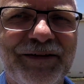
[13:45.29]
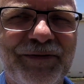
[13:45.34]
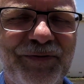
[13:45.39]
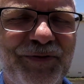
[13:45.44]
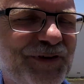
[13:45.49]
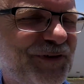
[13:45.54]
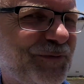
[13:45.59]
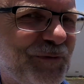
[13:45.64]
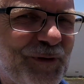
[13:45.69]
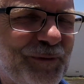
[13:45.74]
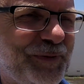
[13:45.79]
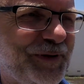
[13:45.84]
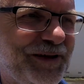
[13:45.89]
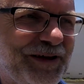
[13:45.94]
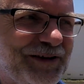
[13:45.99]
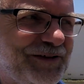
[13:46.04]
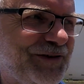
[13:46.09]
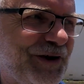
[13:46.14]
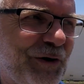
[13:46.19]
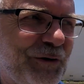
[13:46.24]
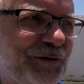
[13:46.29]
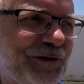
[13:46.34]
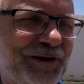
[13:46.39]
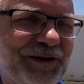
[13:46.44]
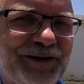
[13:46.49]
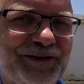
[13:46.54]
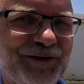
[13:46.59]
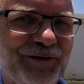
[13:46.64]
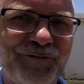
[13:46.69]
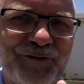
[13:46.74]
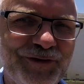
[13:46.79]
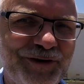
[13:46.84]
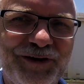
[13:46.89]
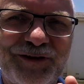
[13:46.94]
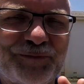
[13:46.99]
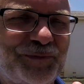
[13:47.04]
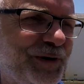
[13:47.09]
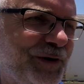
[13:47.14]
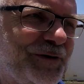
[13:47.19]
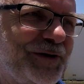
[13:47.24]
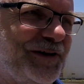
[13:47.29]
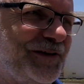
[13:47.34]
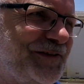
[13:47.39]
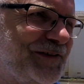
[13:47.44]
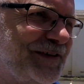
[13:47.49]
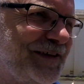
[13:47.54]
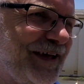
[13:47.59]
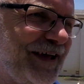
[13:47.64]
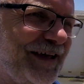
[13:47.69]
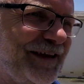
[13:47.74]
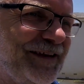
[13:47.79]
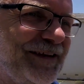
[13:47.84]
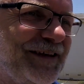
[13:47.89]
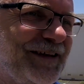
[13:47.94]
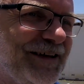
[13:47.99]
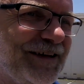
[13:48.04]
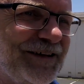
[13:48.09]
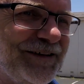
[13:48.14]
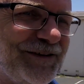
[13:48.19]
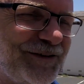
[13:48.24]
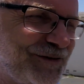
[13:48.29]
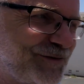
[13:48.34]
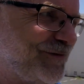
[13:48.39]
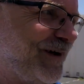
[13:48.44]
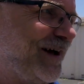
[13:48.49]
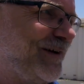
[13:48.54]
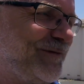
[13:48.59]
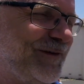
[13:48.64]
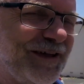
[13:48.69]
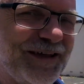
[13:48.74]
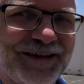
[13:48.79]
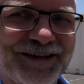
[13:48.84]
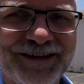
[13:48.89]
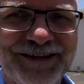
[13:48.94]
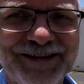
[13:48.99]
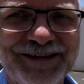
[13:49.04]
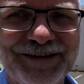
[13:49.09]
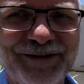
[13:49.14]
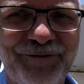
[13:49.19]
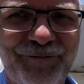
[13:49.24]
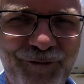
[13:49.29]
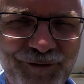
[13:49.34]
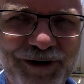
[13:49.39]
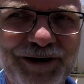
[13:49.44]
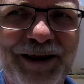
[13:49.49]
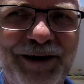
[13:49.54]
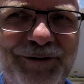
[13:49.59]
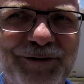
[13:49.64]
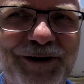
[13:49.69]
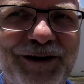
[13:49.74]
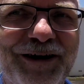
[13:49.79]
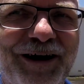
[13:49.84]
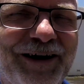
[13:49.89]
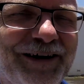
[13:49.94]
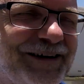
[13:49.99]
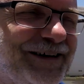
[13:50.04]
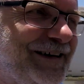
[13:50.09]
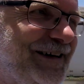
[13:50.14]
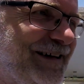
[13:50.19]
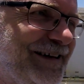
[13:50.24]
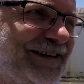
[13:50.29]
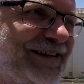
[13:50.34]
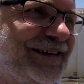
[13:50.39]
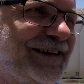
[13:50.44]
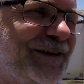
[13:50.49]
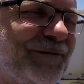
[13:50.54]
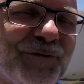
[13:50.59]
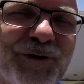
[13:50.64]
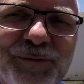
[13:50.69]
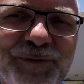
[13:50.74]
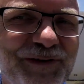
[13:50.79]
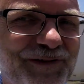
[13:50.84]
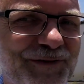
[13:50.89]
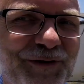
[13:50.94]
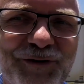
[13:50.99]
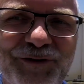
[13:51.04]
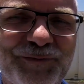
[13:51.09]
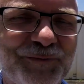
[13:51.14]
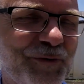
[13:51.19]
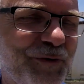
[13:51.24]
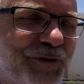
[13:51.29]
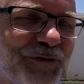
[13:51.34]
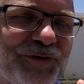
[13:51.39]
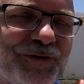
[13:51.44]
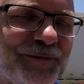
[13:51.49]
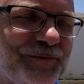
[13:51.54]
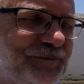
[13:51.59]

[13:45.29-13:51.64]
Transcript: This will be a totally different experience again, driving full electric car again. It will be so smooth